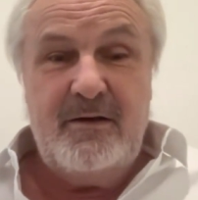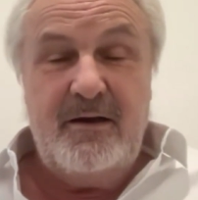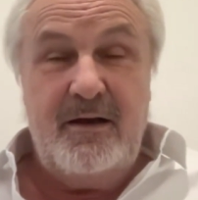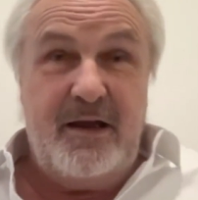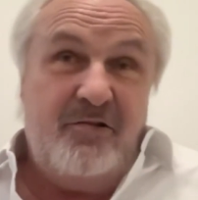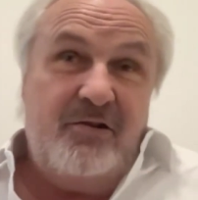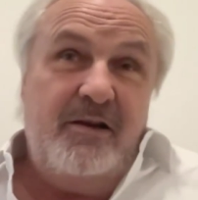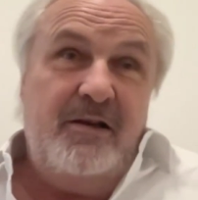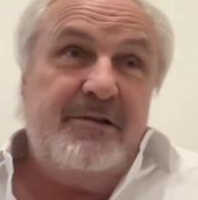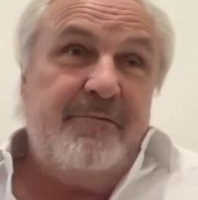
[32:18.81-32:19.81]
And actually,
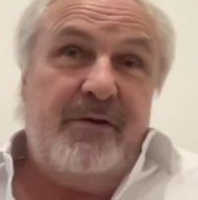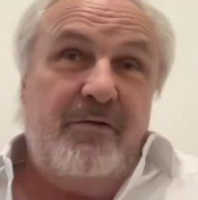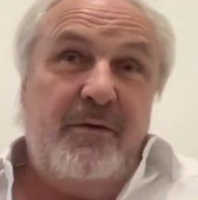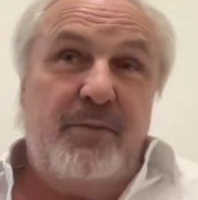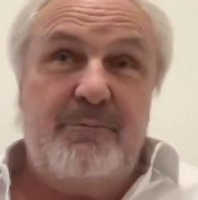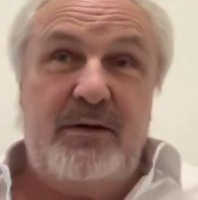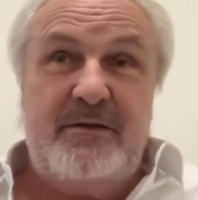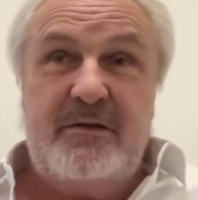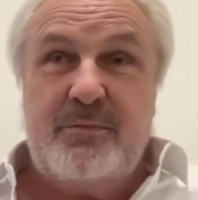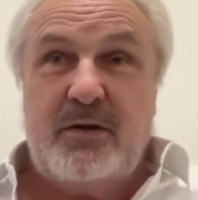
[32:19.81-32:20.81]
he's a very bad
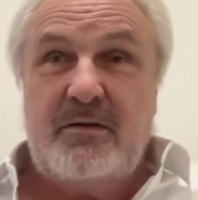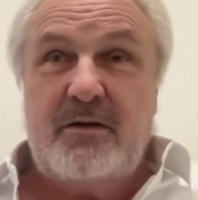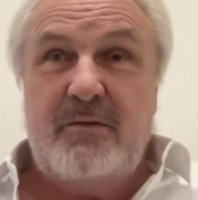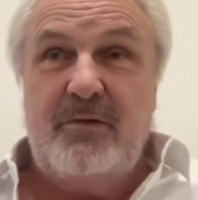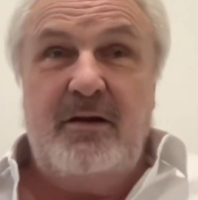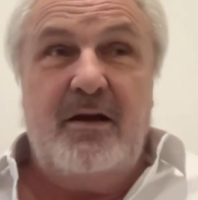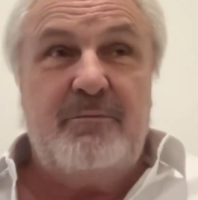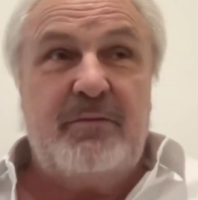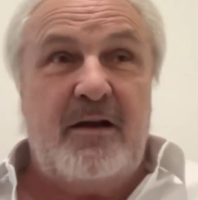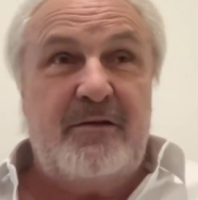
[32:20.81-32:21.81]
businessman. I mean, he
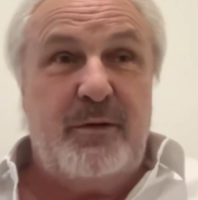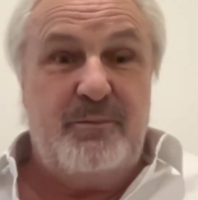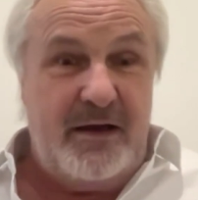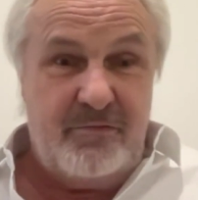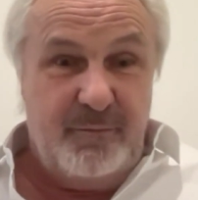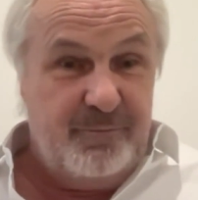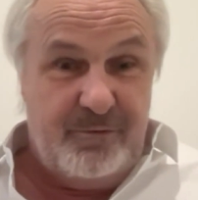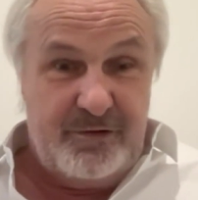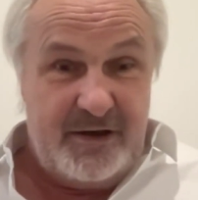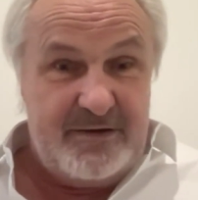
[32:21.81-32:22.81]
has been bankrupt
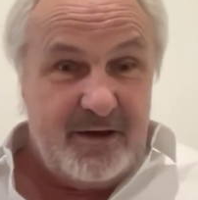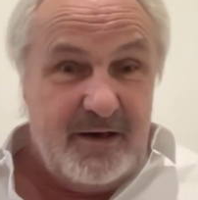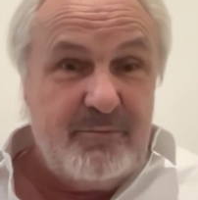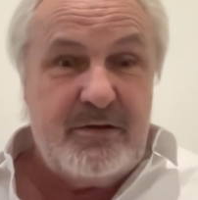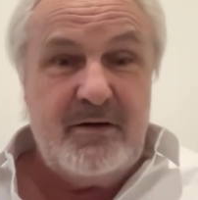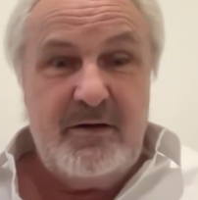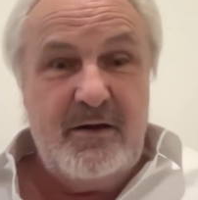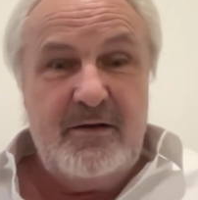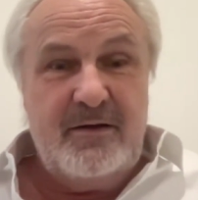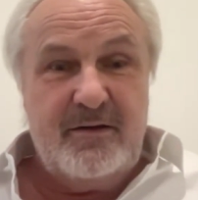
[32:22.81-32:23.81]
for 6 times.
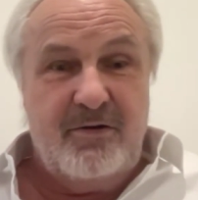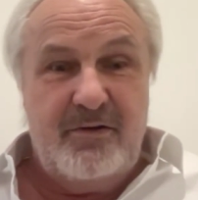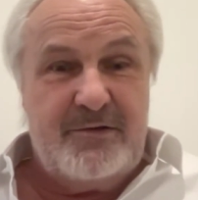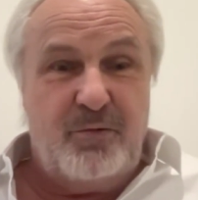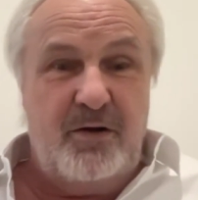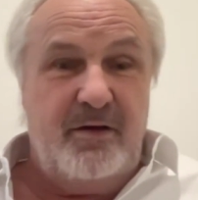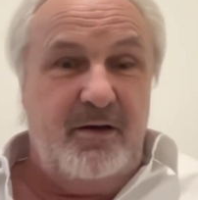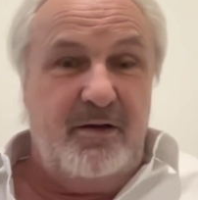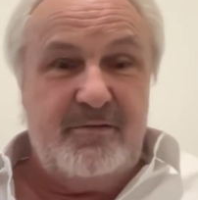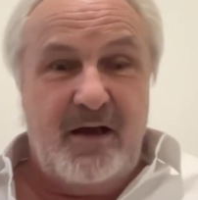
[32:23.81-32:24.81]
He's
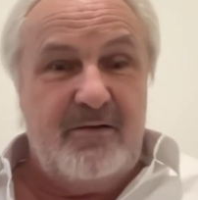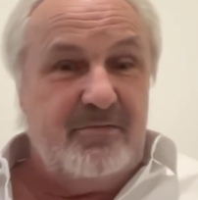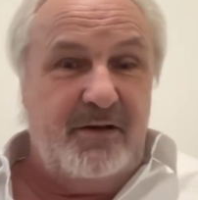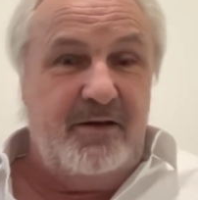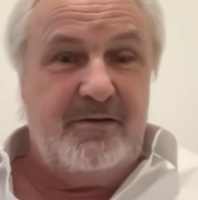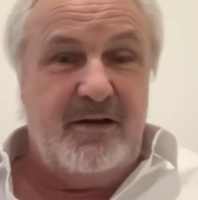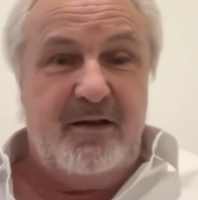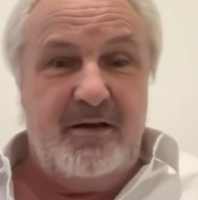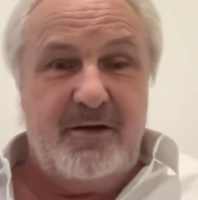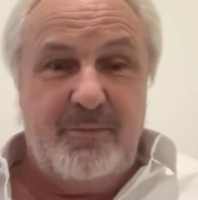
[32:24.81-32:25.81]
running down
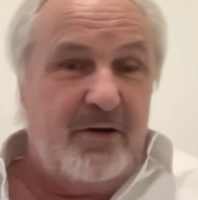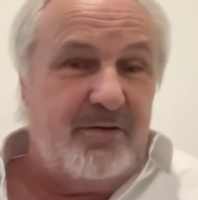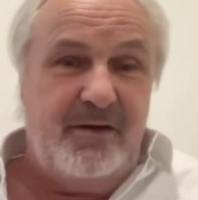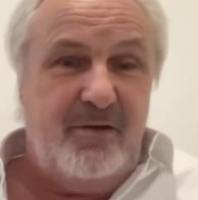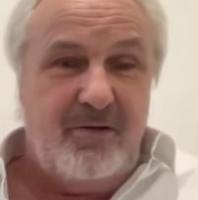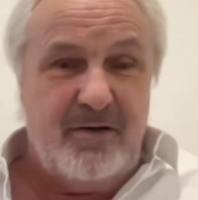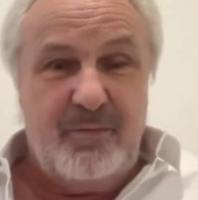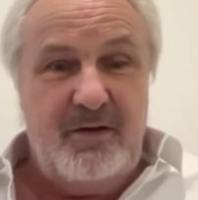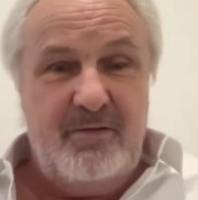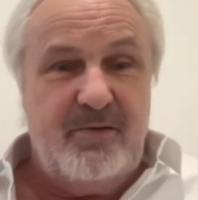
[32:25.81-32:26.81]
the American
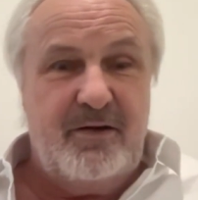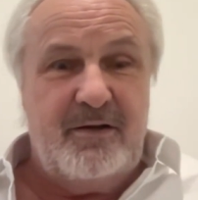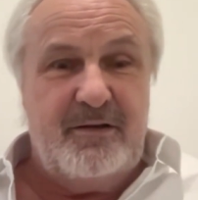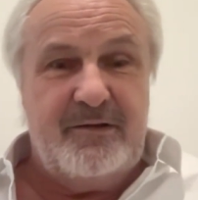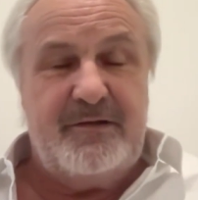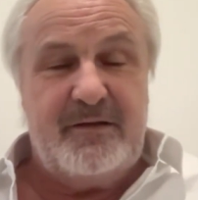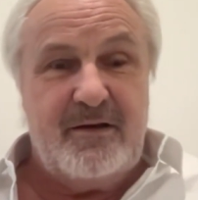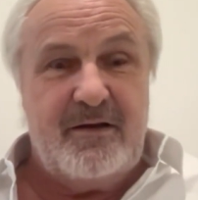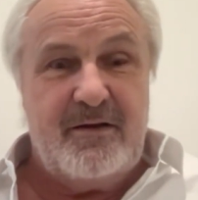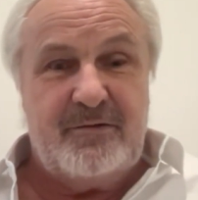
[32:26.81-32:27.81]
economy with his
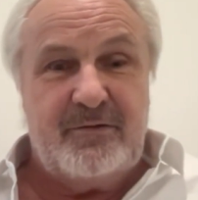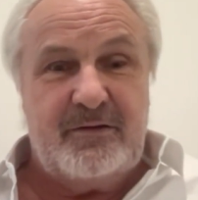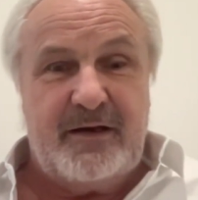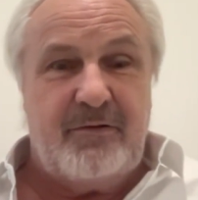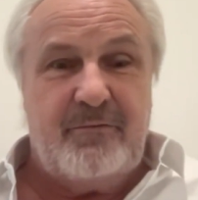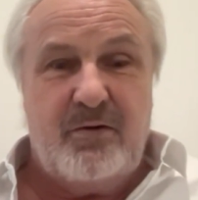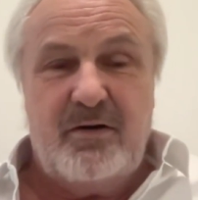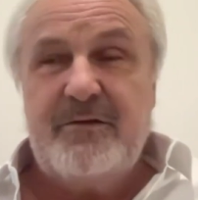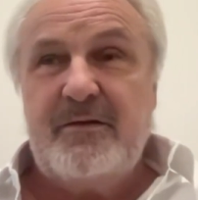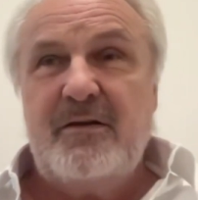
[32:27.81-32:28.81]
tariff
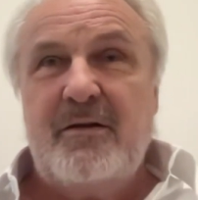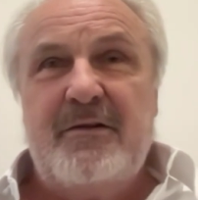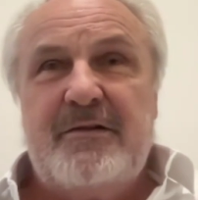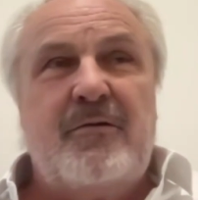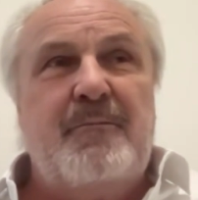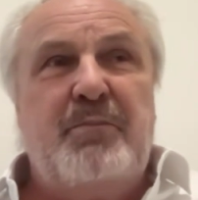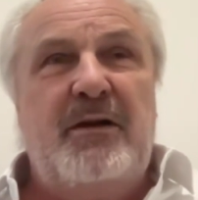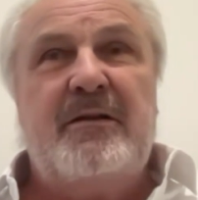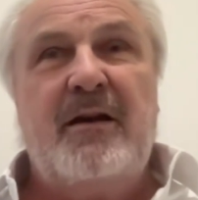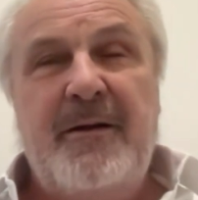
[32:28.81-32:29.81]
wars. It's
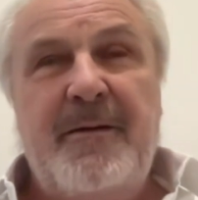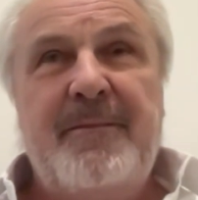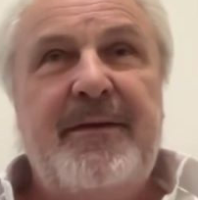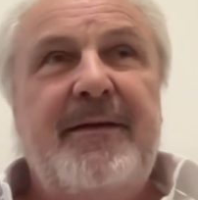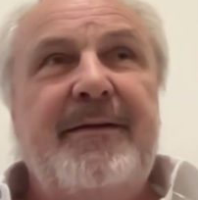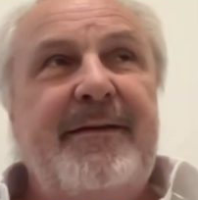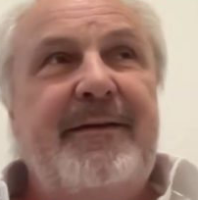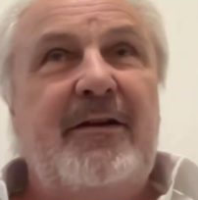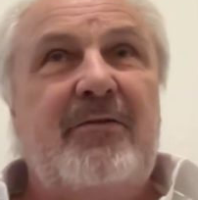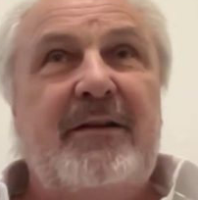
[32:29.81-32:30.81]
complete,
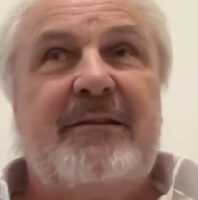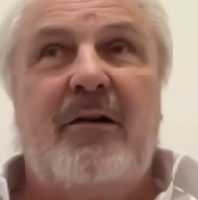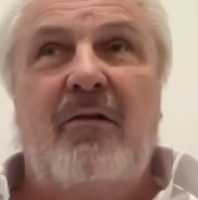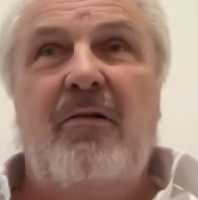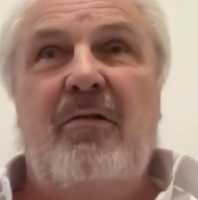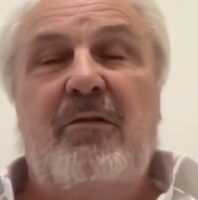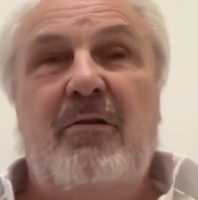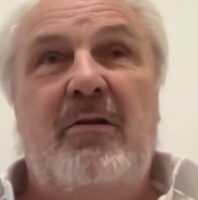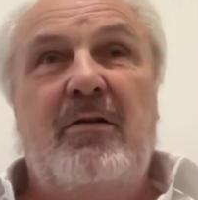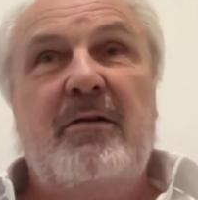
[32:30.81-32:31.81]
it's
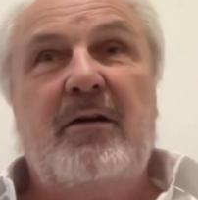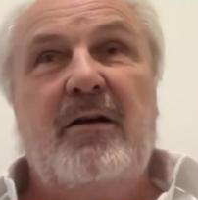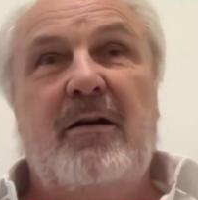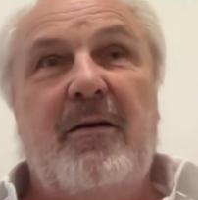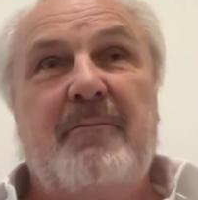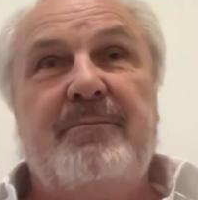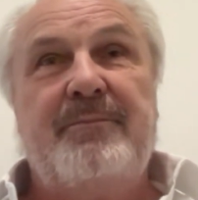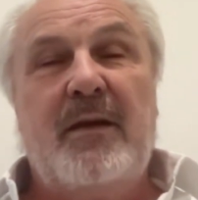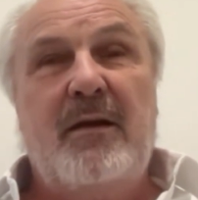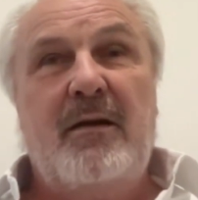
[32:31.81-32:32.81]
all
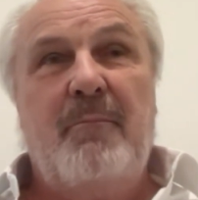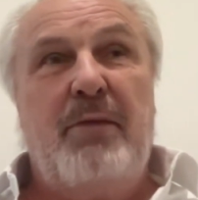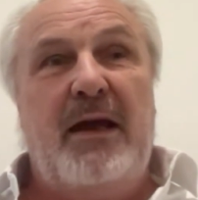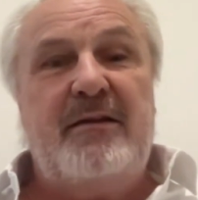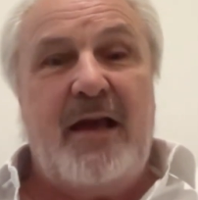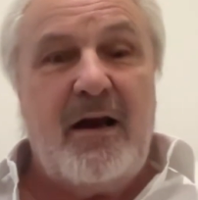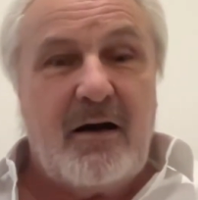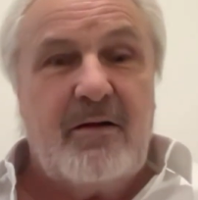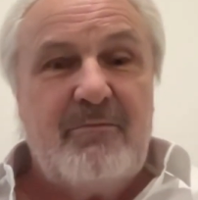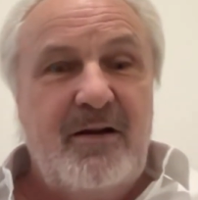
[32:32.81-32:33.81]
baked
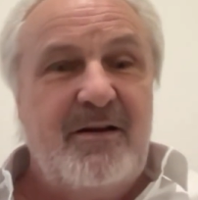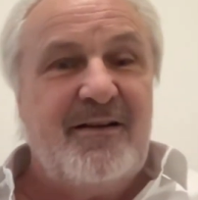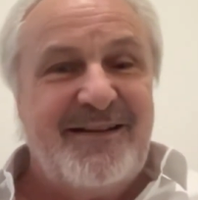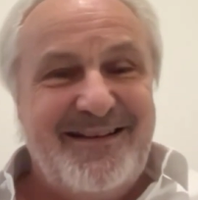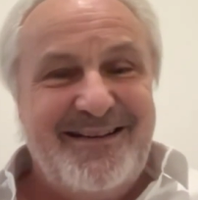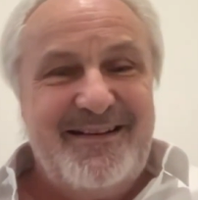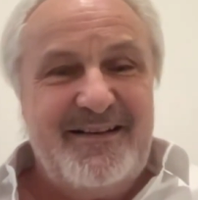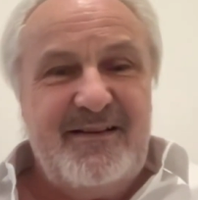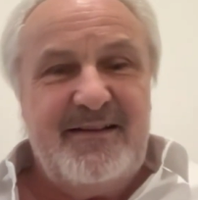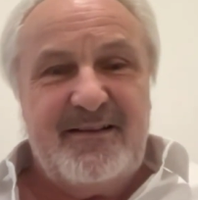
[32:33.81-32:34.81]
air,
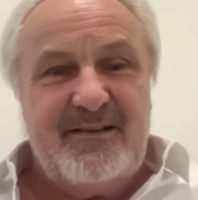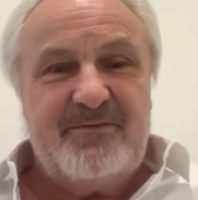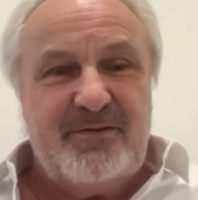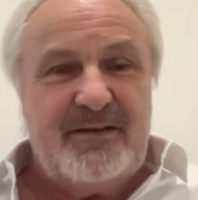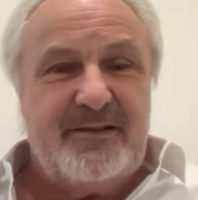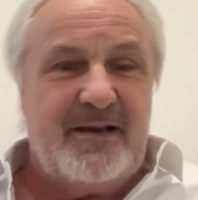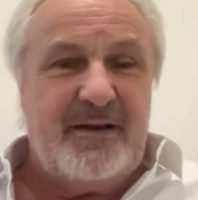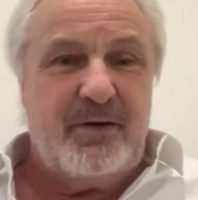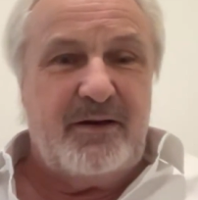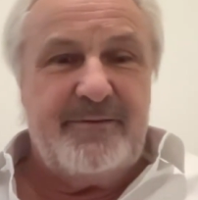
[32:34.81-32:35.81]
what is
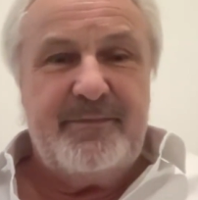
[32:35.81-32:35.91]
happening.